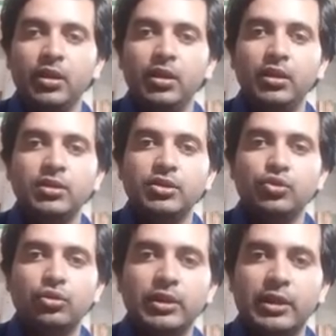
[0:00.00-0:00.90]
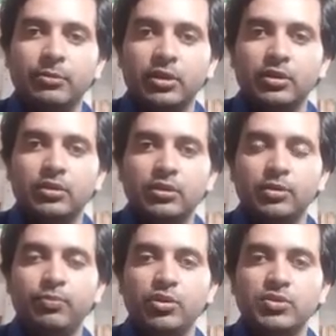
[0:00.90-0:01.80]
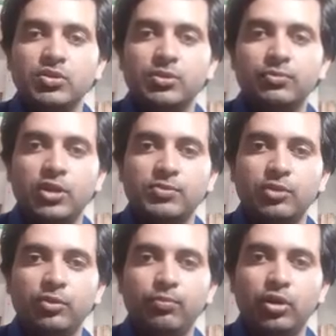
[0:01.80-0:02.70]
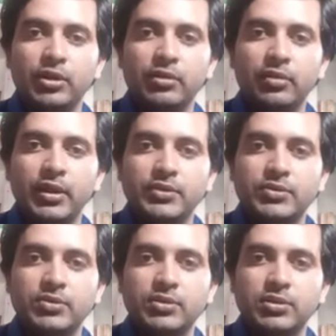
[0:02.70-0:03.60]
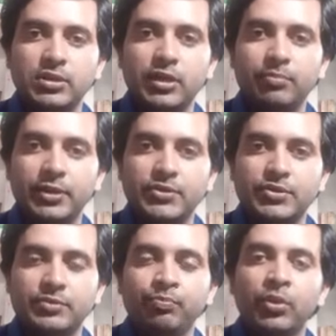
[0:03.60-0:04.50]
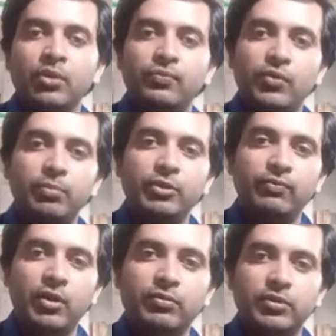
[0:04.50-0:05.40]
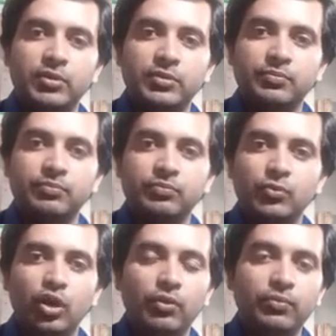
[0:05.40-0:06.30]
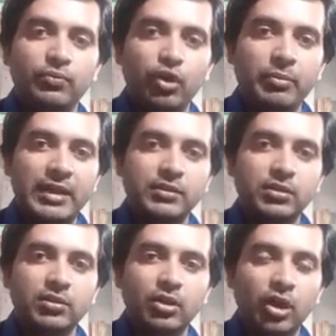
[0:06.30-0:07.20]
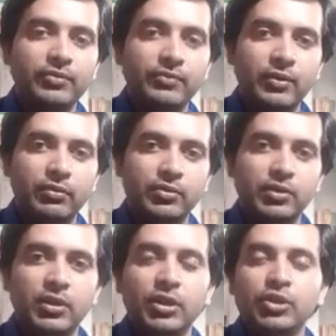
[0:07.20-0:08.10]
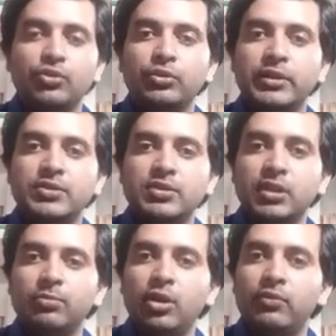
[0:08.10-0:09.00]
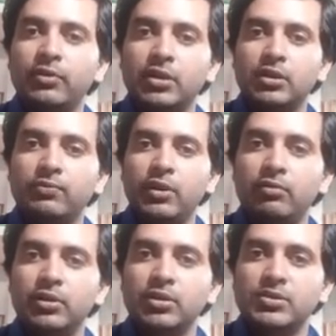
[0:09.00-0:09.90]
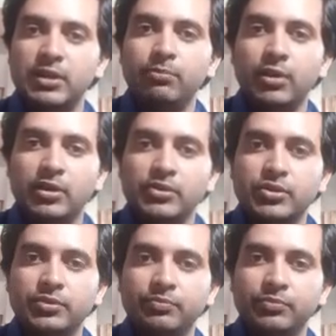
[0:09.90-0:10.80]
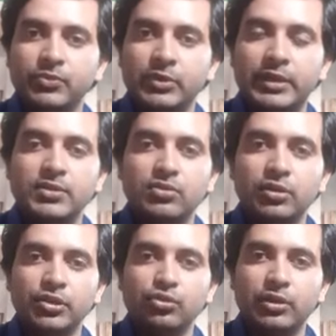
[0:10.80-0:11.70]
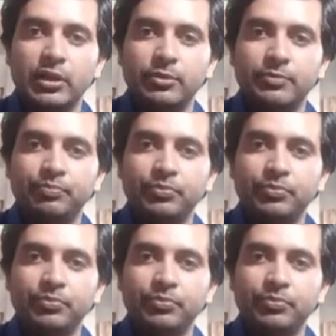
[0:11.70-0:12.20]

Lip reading: In geitonogamy, the process of transfer of pollen grains take place from a flower from anther of a flower to the stigma of another flower in the same plant. That is called geitonogamy.